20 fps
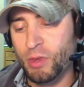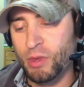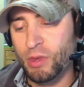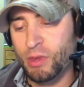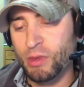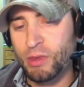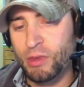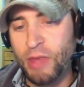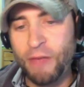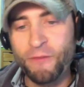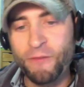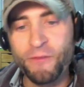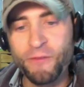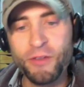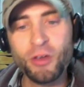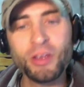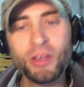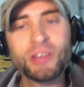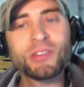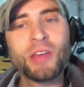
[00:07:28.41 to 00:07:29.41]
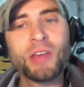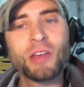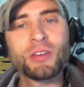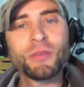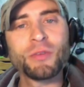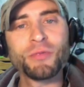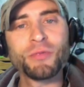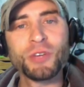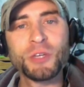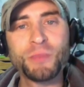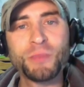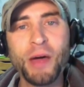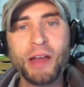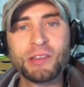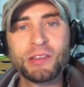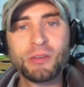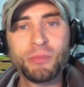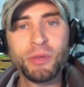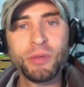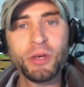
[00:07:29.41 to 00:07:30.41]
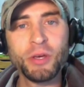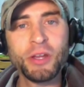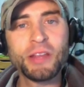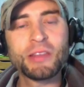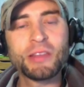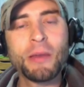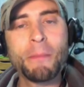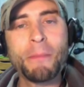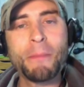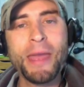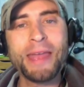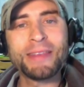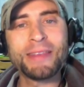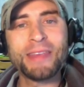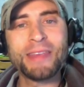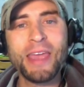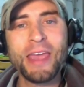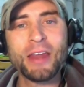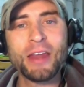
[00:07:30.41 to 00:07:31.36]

they feel a sense of responsibility to maintain